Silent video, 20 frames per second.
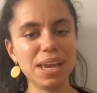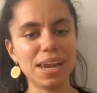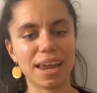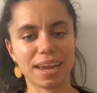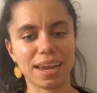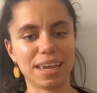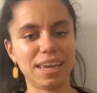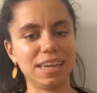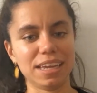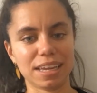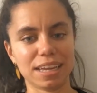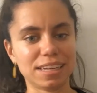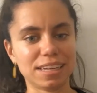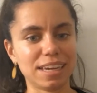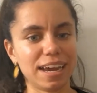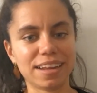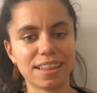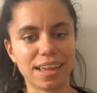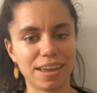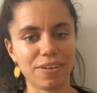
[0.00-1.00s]
Like he just
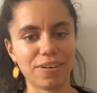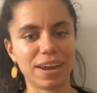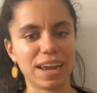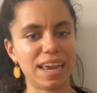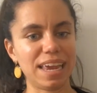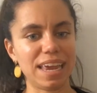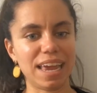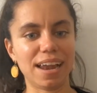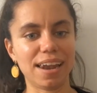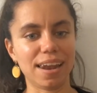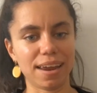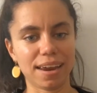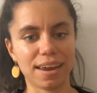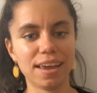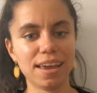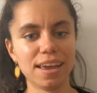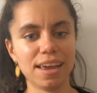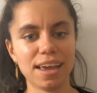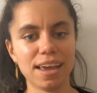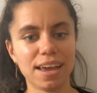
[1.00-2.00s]
checked that okay yeah like